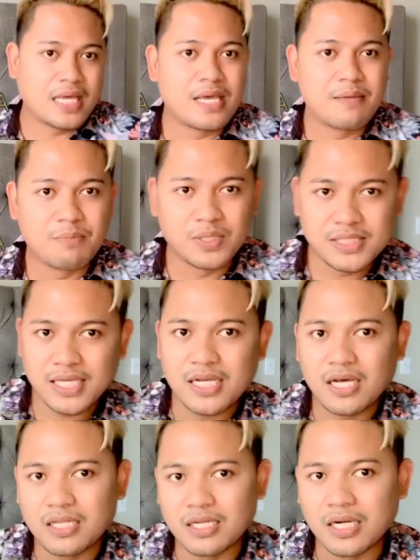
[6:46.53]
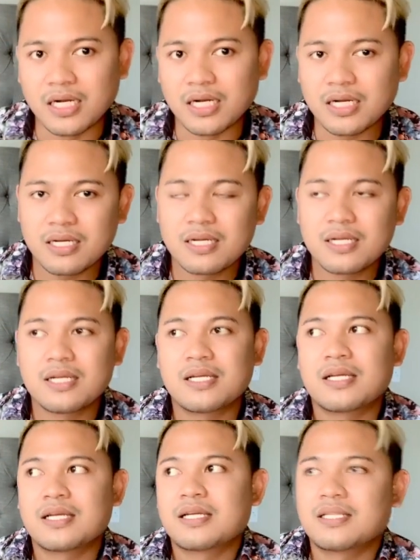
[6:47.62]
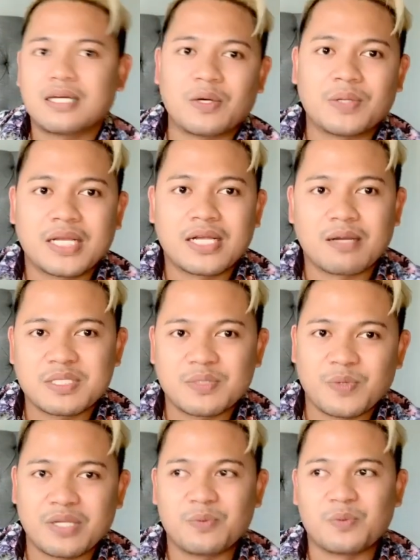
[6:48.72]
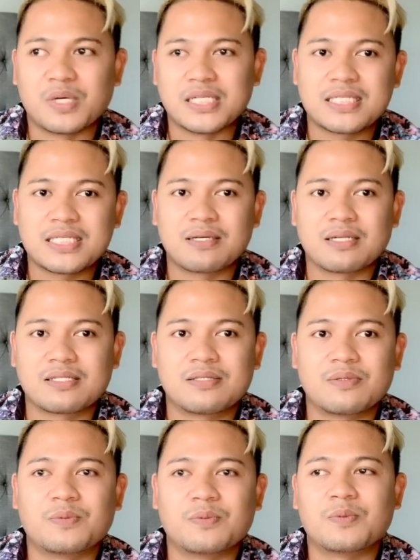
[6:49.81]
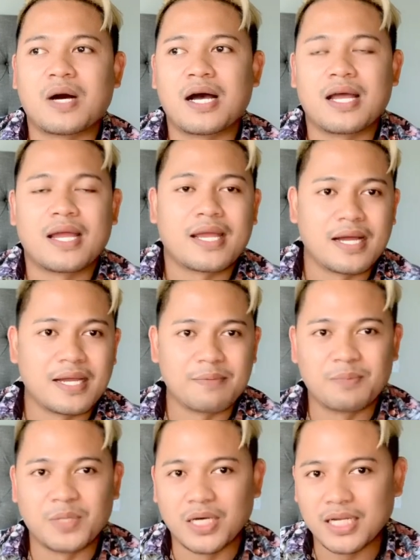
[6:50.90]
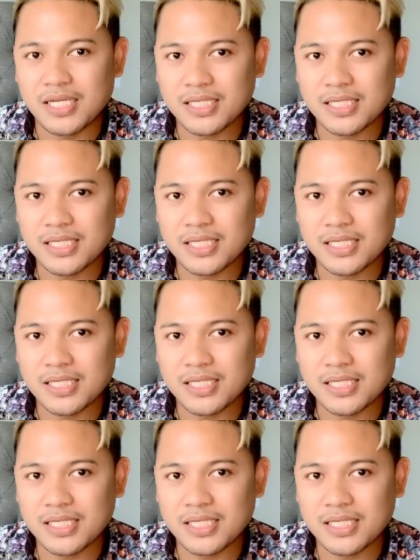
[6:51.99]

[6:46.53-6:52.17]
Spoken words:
multicolor that only comes with one, so that's why I bought it.